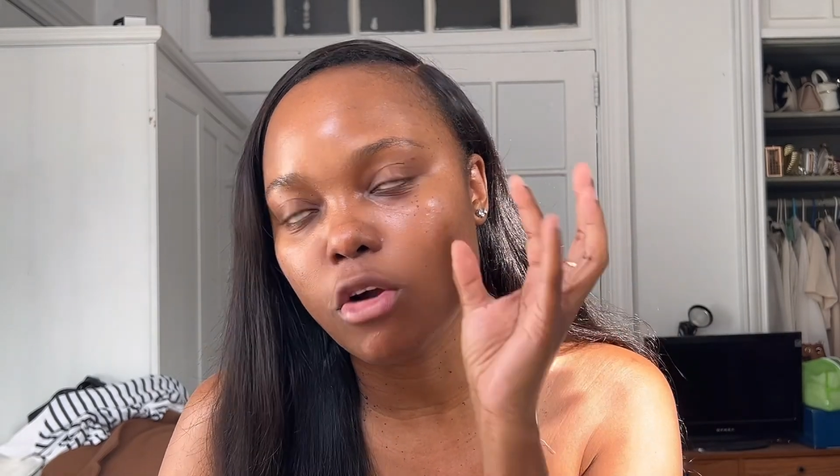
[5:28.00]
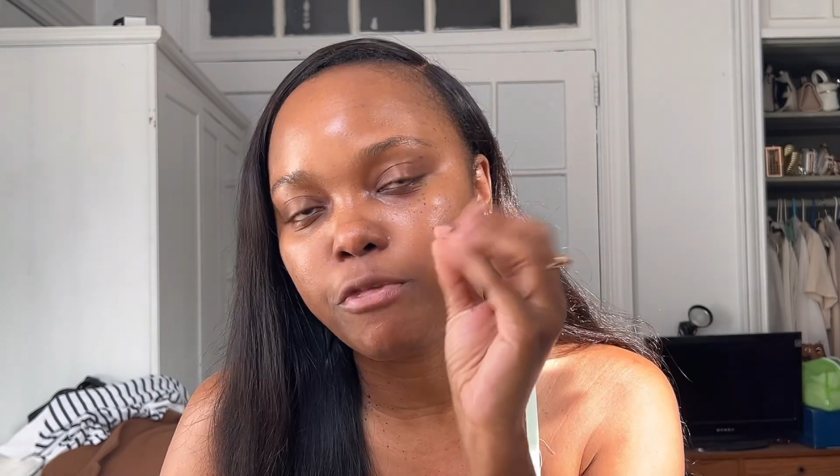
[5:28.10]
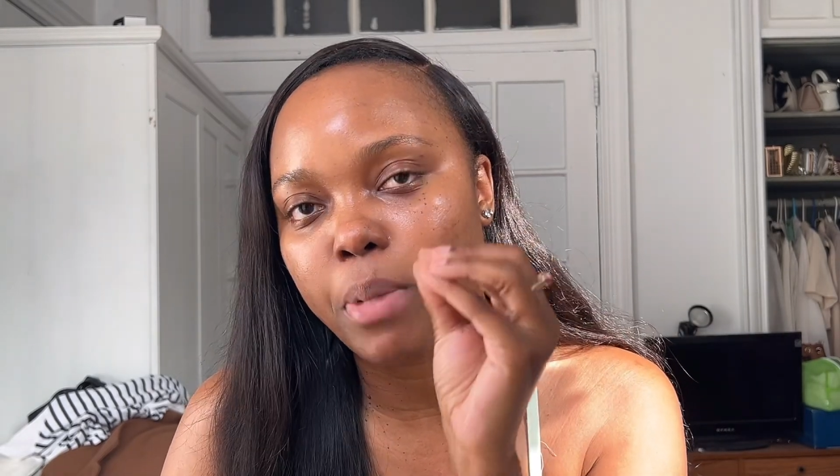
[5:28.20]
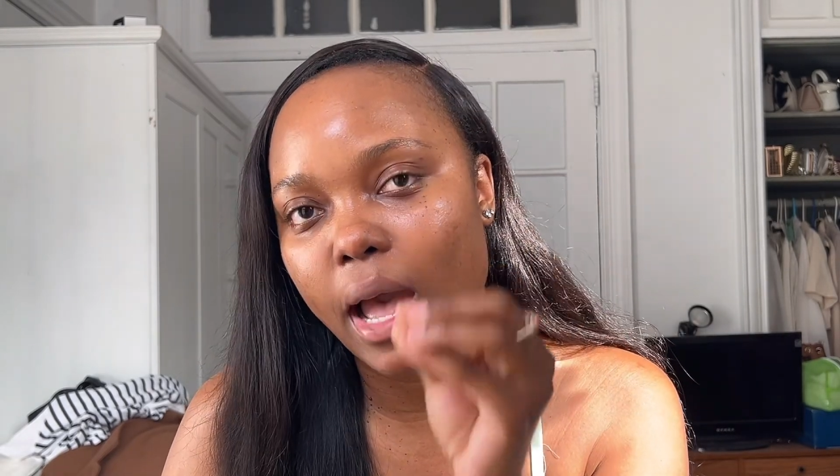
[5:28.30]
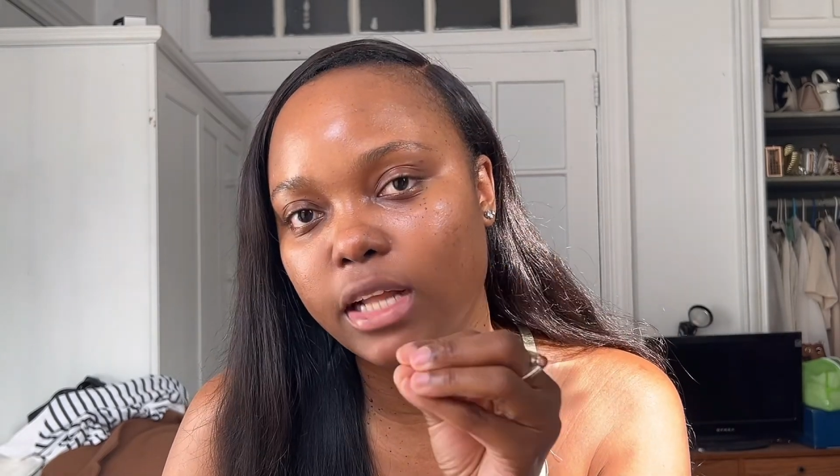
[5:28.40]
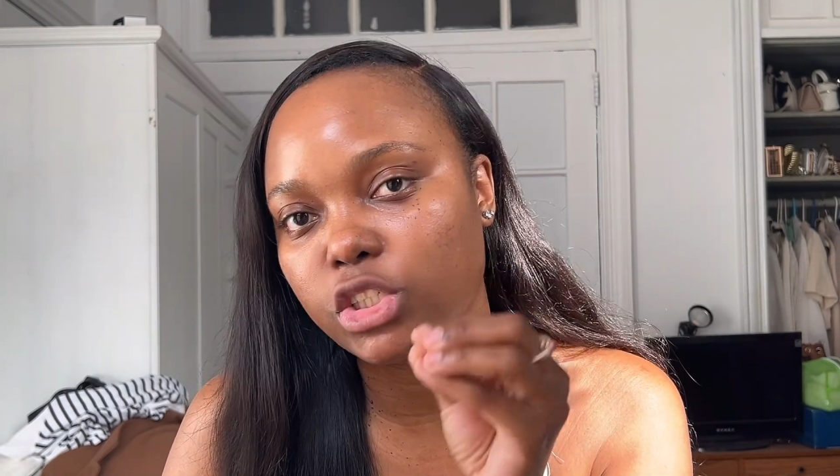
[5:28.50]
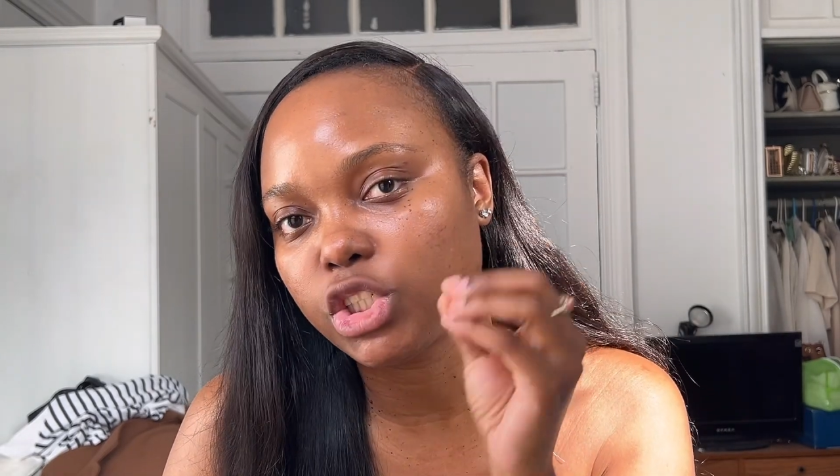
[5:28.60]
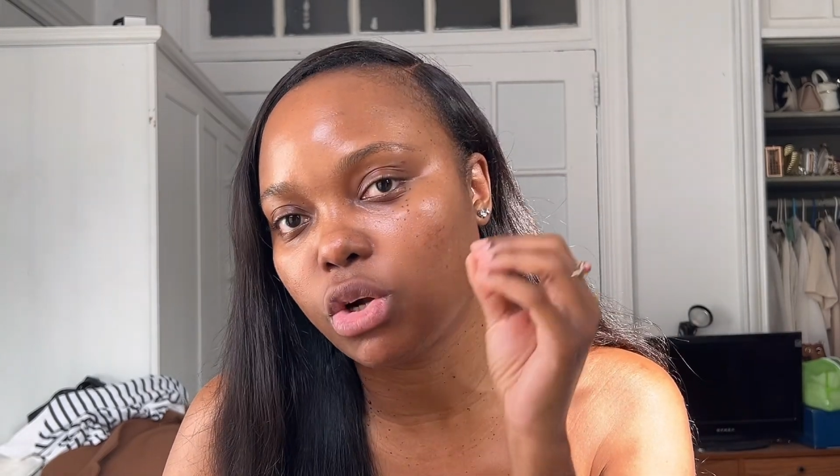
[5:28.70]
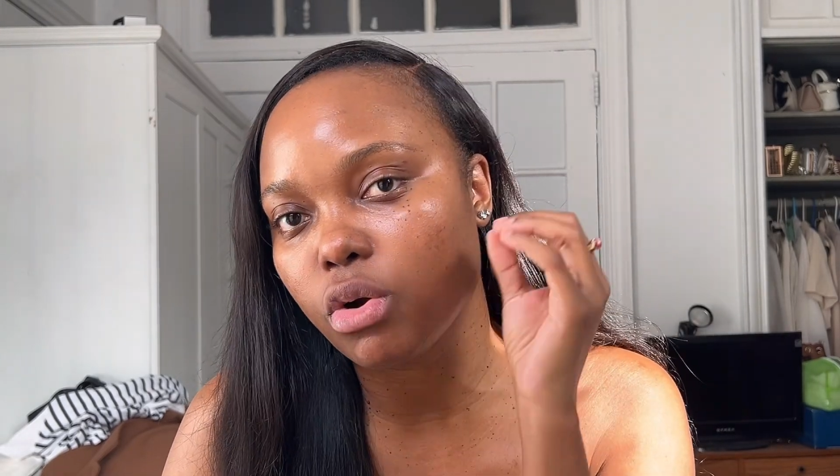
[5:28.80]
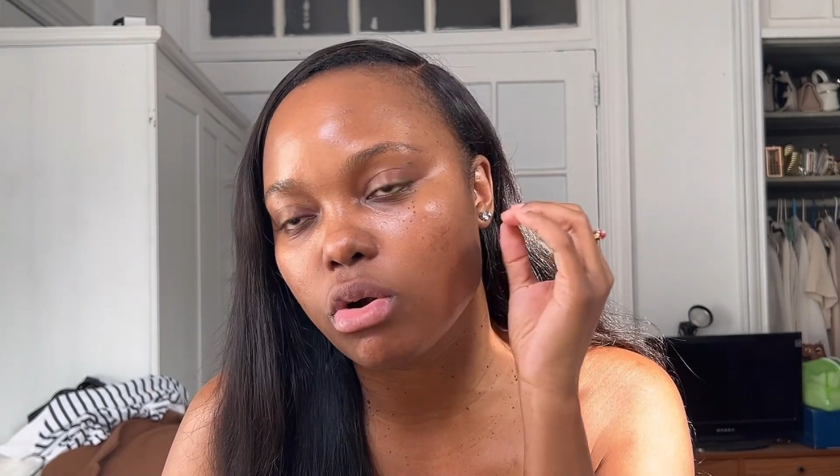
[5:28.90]

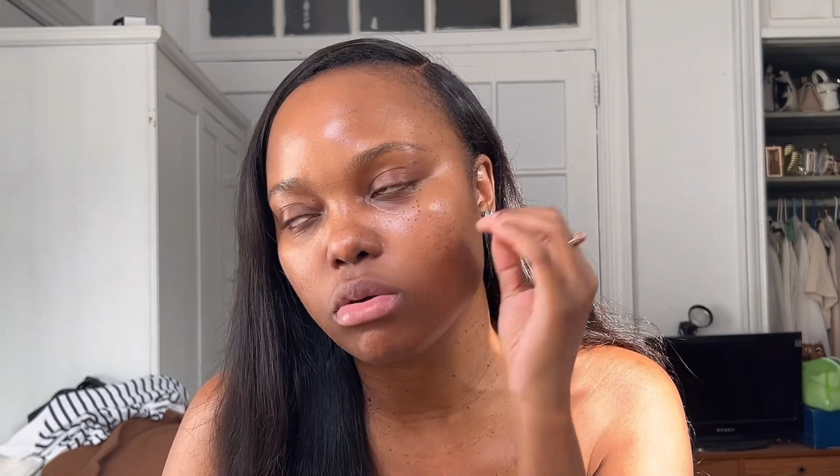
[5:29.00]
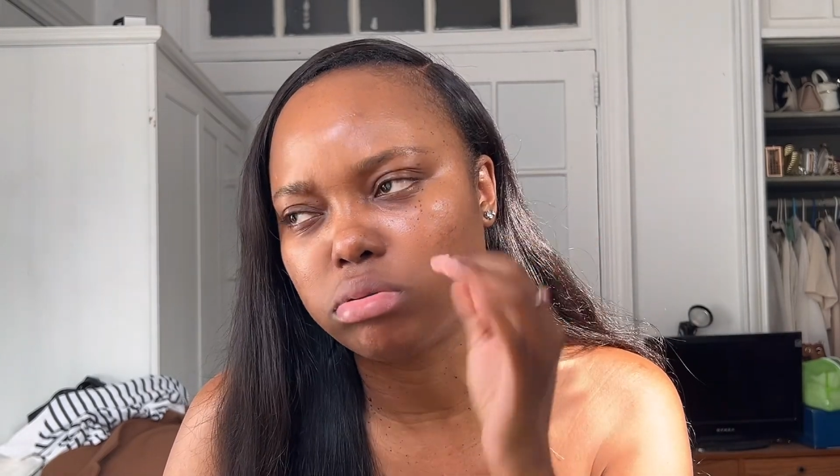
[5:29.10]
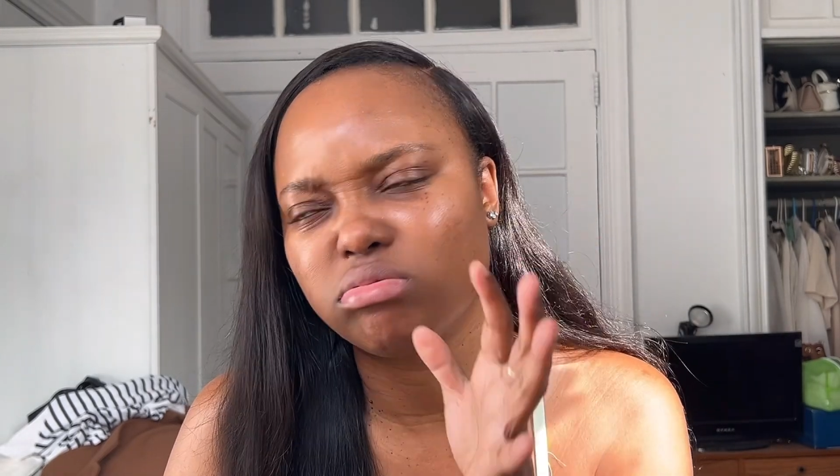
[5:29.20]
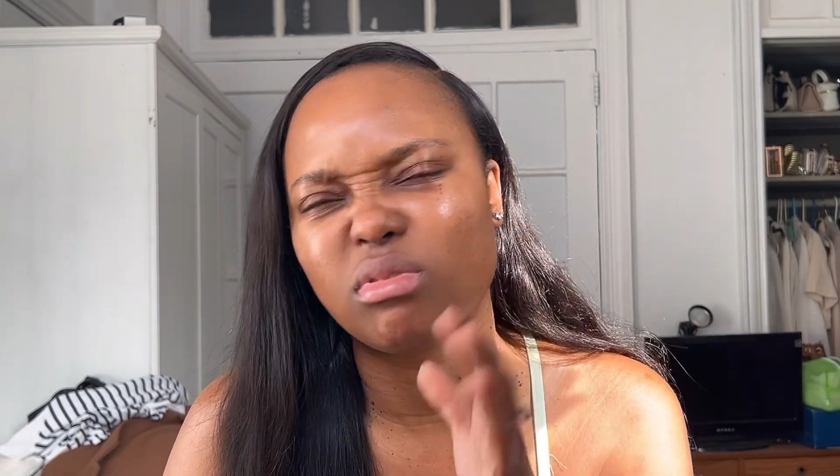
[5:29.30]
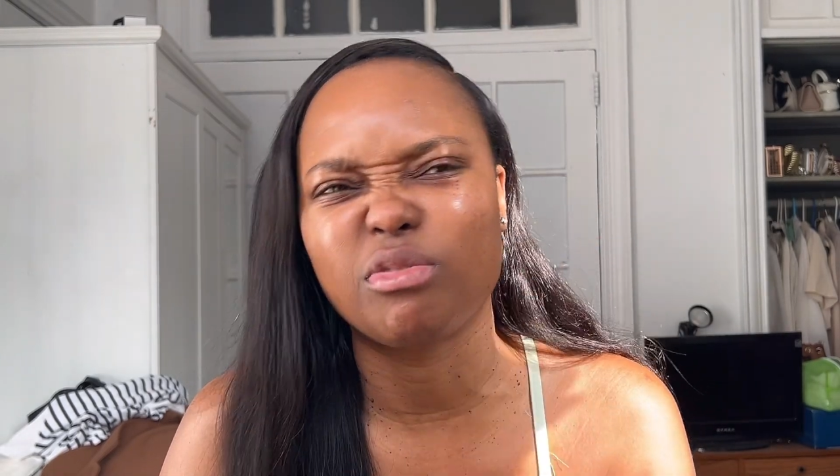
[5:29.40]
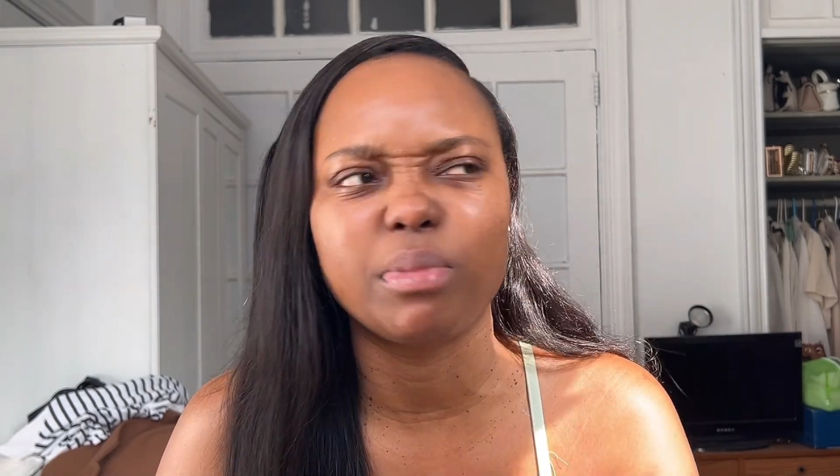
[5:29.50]
patch, or rough